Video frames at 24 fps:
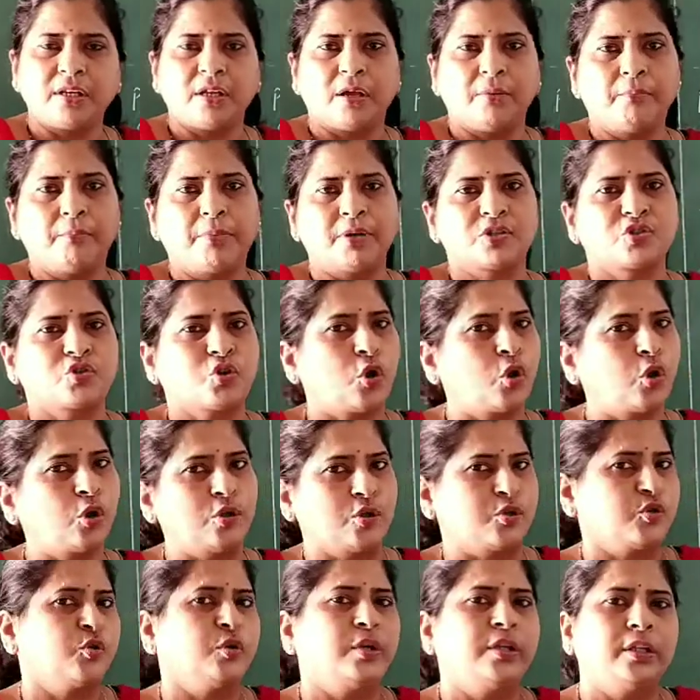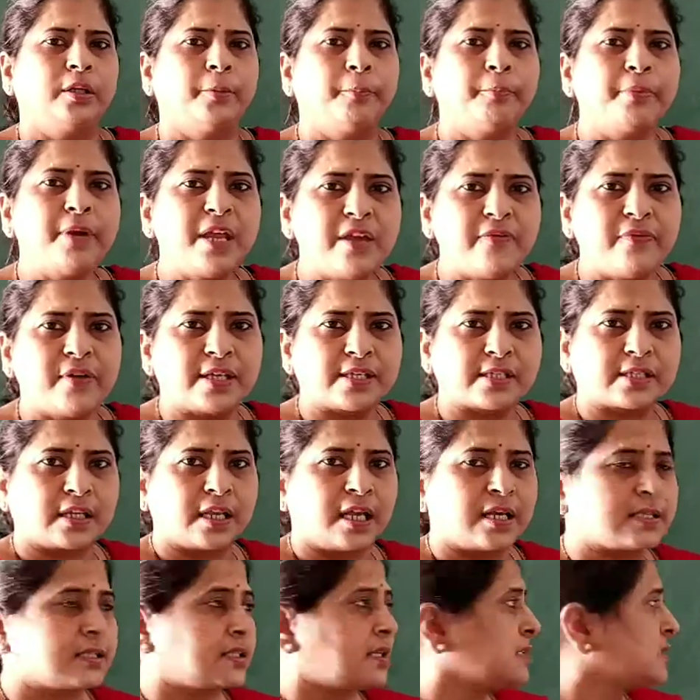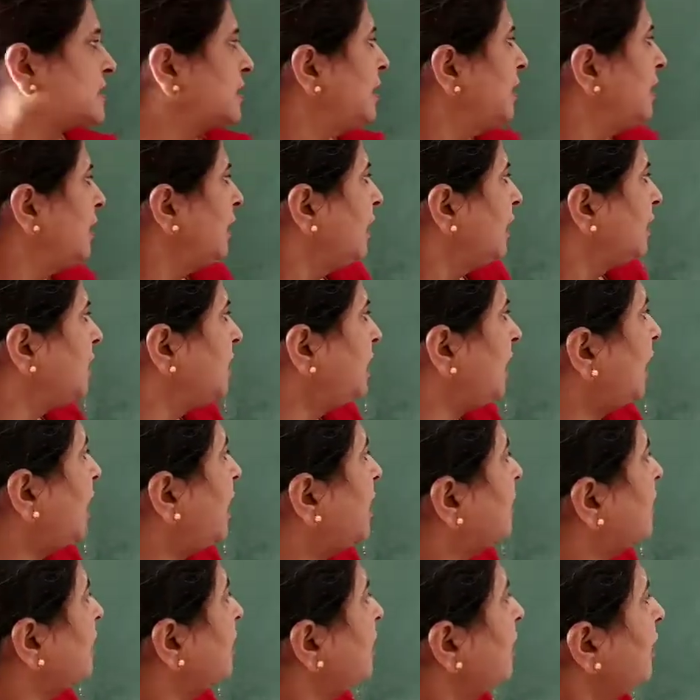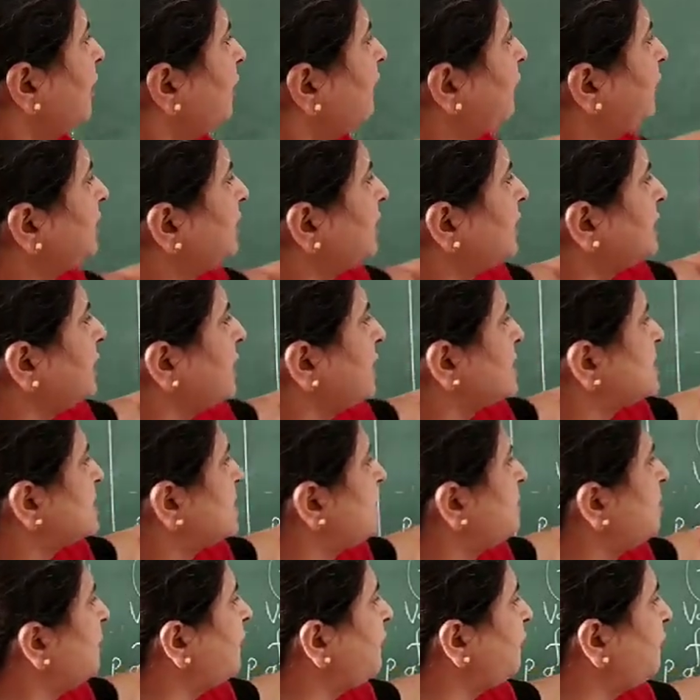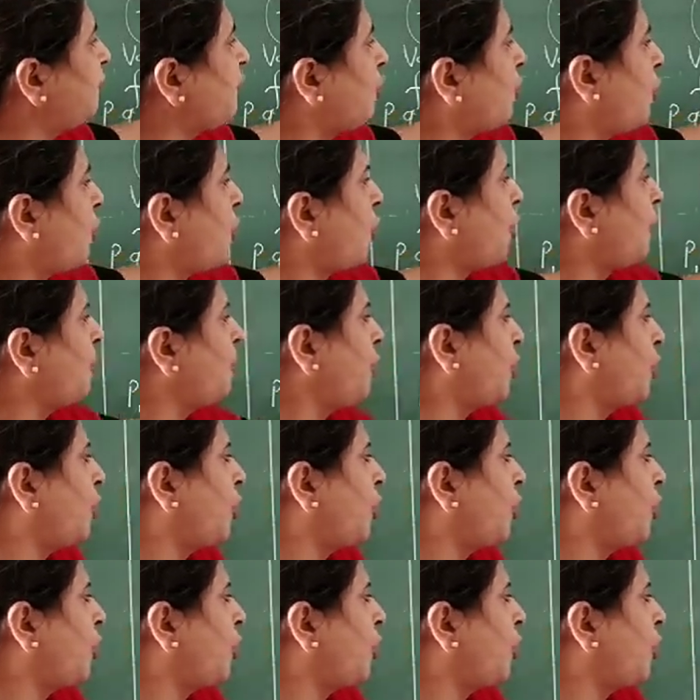numbers also in the previous classes. That when the decimal form